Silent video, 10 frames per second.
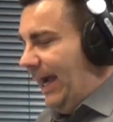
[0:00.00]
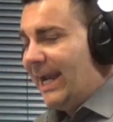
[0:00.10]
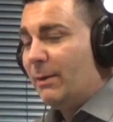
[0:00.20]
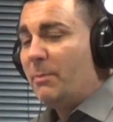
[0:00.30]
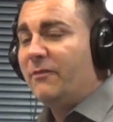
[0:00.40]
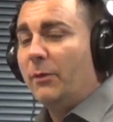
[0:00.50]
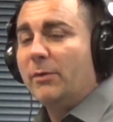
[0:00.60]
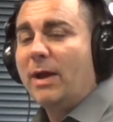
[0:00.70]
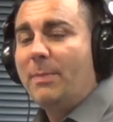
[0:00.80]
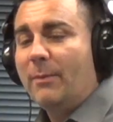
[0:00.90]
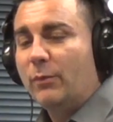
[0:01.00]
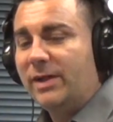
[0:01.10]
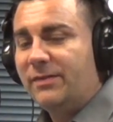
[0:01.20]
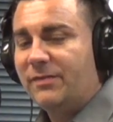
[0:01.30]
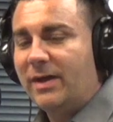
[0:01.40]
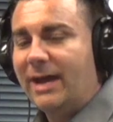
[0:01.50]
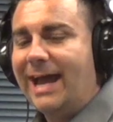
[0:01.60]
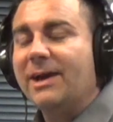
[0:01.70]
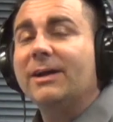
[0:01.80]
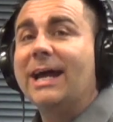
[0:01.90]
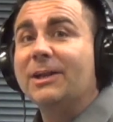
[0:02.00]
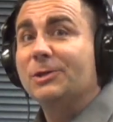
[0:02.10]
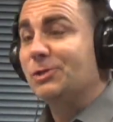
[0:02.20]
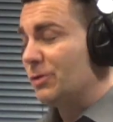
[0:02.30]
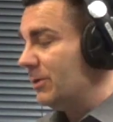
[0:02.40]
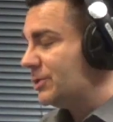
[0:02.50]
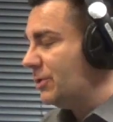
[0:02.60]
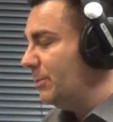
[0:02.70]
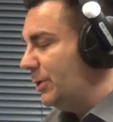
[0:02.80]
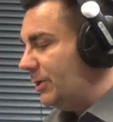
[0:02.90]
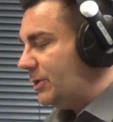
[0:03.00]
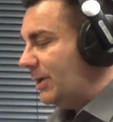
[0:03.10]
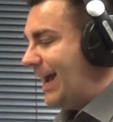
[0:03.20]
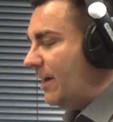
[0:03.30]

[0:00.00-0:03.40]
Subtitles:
Anyway, before we wrap up with how gut controls your mood, good